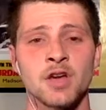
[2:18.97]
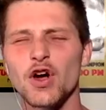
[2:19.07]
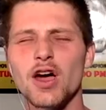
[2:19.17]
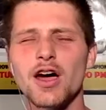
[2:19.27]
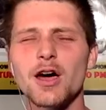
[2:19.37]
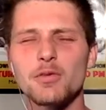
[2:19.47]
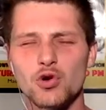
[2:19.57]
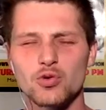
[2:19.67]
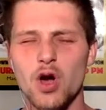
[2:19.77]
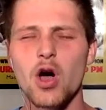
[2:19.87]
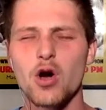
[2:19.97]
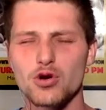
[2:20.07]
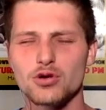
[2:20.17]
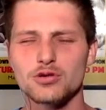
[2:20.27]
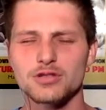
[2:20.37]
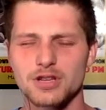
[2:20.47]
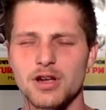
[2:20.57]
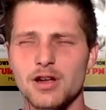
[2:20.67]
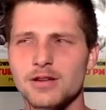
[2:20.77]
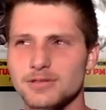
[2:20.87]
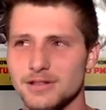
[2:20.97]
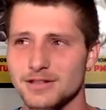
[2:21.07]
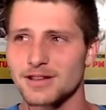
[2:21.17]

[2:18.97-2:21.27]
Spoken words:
Famaro, something.